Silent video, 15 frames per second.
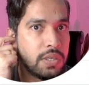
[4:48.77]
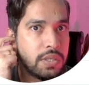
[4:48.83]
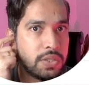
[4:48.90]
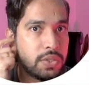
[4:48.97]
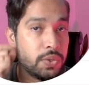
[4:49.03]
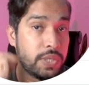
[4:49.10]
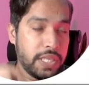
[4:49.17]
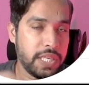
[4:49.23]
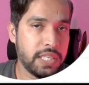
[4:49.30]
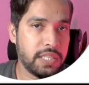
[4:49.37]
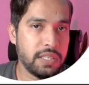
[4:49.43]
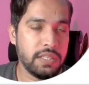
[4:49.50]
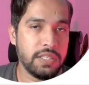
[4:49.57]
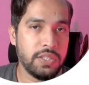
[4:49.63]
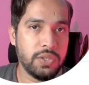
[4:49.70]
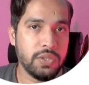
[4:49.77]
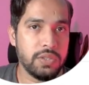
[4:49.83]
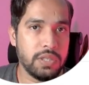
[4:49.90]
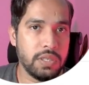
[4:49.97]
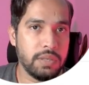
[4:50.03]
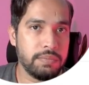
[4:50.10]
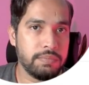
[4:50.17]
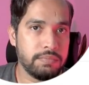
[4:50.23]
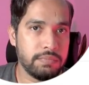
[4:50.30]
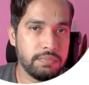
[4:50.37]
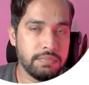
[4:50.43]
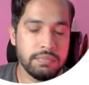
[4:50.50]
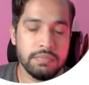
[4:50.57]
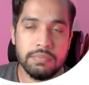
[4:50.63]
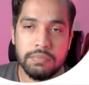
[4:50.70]
to create a
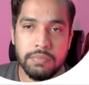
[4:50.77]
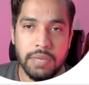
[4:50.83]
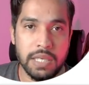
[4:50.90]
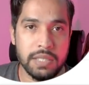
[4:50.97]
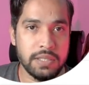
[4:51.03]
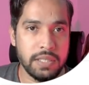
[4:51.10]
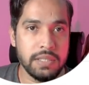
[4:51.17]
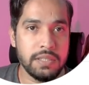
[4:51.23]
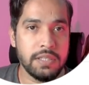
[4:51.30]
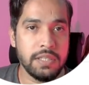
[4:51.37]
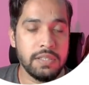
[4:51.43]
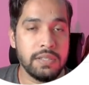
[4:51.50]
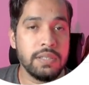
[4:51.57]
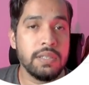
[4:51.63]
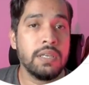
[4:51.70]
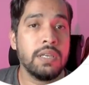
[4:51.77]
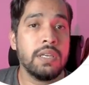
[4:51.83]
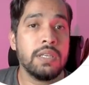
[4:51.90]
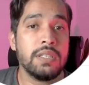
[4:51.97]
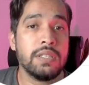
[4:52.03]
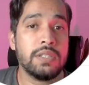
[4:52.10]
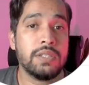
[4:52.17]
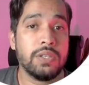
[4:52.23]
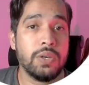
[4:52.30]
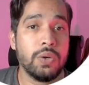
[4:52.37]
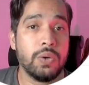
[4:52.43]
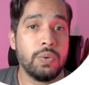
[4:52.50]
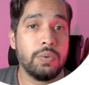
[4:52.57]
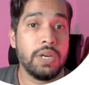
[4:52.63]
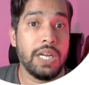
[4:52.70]
managed instance,
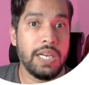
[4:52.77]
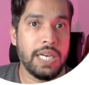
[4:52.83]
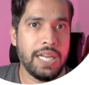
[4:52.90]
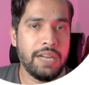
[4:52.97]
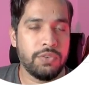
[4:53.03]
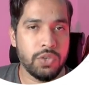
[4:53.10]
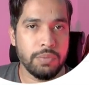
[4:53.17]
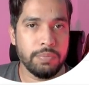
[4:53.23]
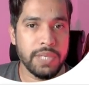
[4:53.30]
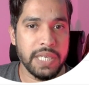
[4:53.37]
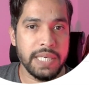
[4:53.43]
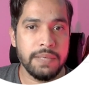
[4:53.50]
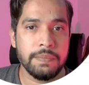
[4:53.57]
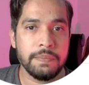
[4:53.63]
so I'll have to upgrade.